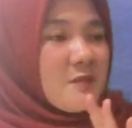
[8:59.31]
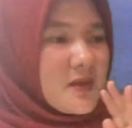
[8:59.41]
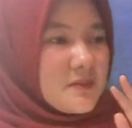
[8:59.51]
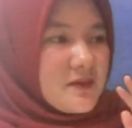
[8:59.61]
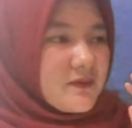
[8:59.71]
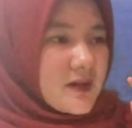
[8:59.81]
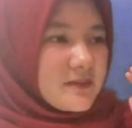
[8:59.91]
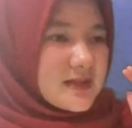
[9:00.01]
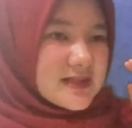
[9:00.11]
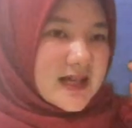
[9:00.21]
maybe
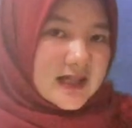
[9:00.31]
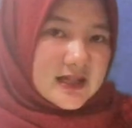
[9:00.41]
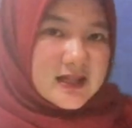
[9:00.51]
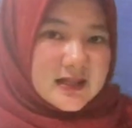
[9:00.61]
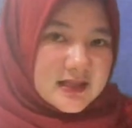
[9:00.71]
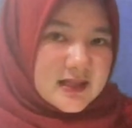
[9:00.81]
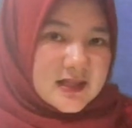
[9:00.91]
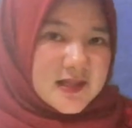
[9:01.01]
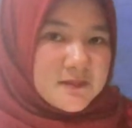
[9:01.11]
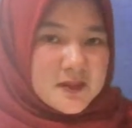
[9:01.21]
from the
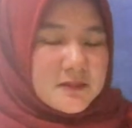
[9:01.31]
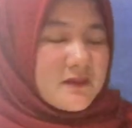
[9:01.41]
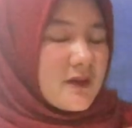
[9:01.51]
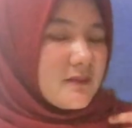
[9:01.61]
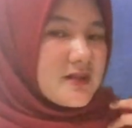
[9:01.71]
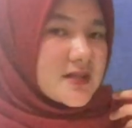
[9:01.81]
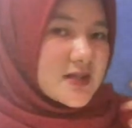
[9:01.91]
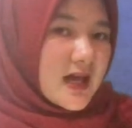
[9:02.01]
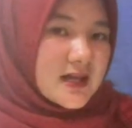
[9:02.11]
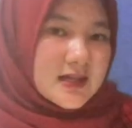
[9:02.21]
technology, maybe from the
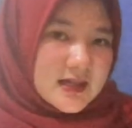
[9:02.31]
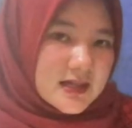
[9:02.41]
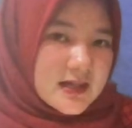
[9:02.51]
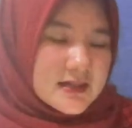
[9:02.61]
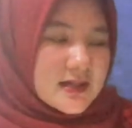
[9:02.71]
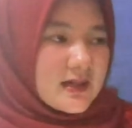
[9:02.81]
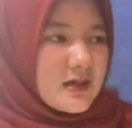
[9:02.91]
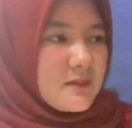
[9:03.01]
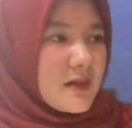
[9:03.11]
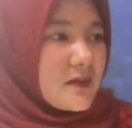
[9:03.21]
science, and
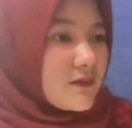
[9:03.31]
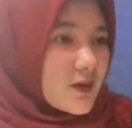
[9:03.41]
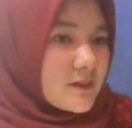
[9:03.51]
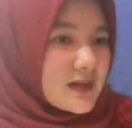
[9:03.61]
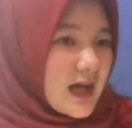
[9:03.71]
then maybe from the